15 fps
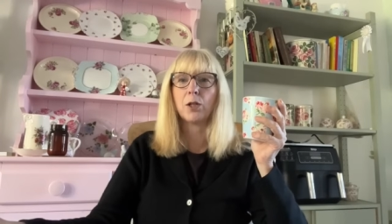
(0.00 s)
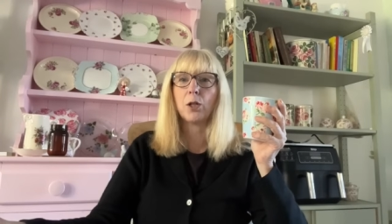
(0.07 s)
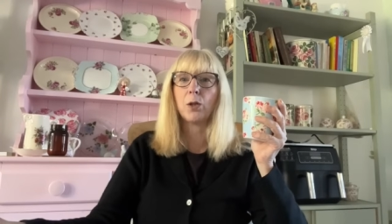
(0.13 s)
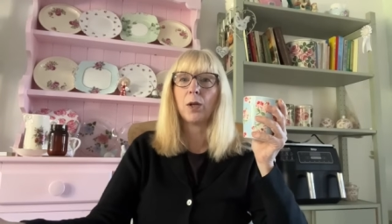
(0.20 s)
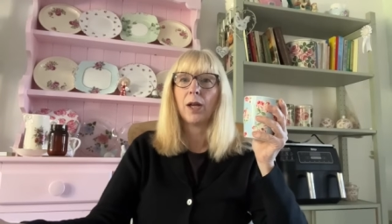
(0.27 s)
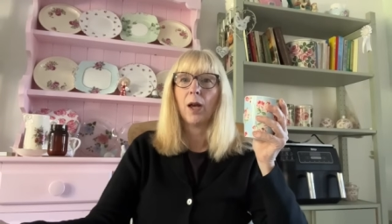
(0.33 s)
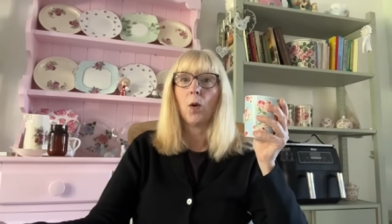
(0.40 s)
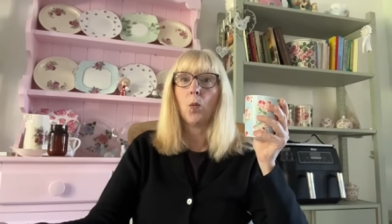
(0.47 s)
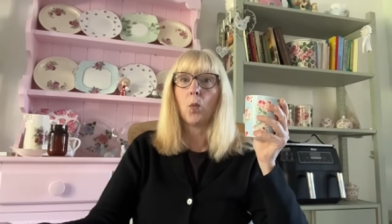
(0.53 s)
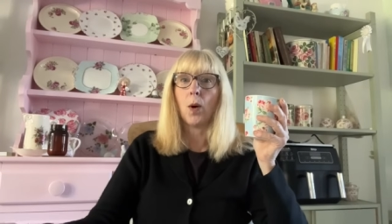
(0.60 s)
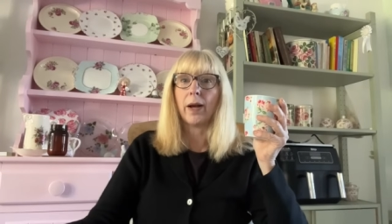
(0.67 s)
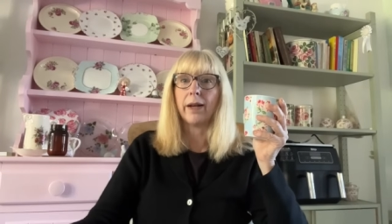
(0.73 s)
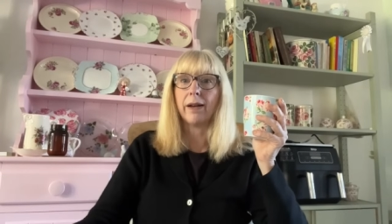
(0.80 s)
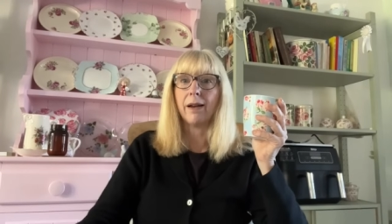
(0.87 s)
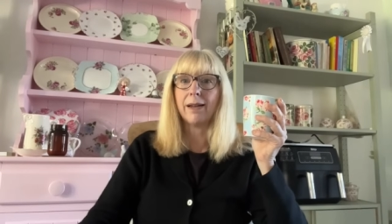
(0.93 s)
to
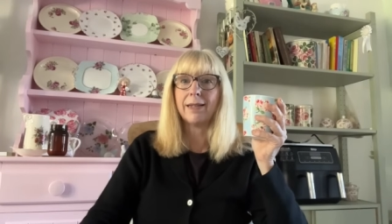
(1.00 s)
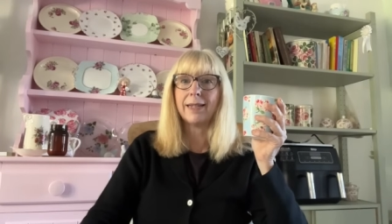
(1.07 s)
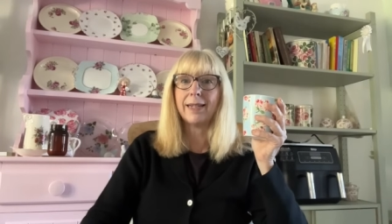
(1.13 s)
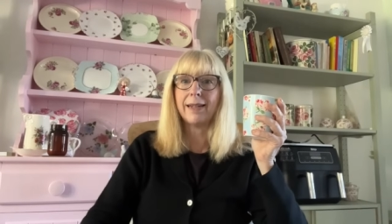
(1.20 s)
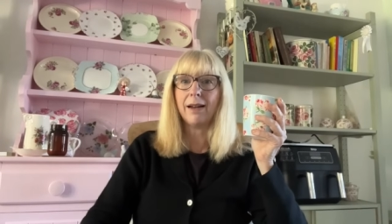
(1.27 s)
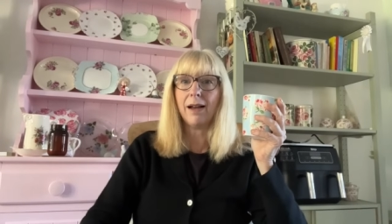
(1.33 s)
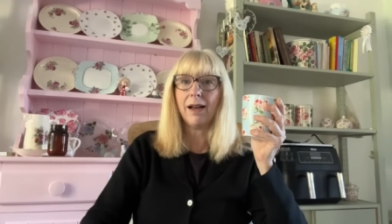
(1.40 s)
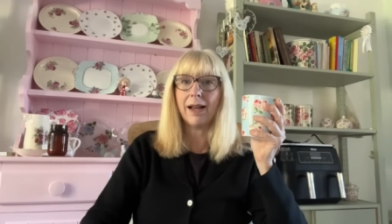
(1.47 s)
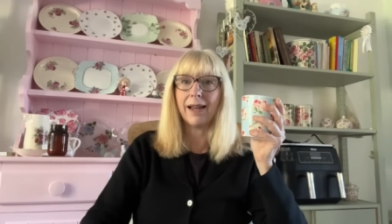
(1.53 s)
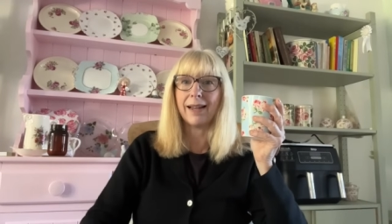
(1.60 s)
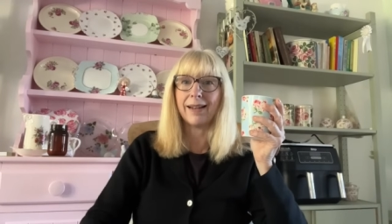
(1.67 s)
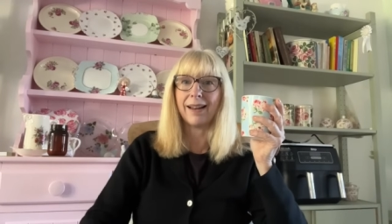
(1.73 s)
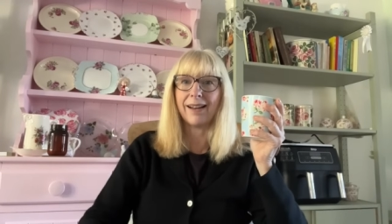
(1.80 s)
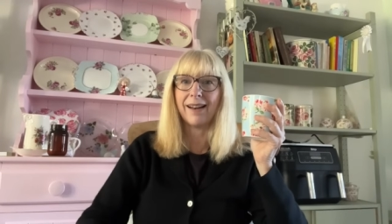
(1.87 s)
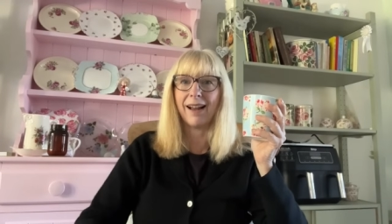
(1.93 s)

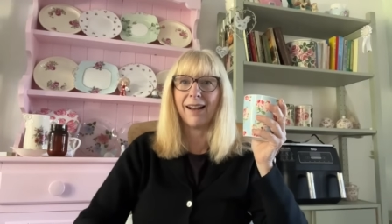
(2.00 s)
£1.99.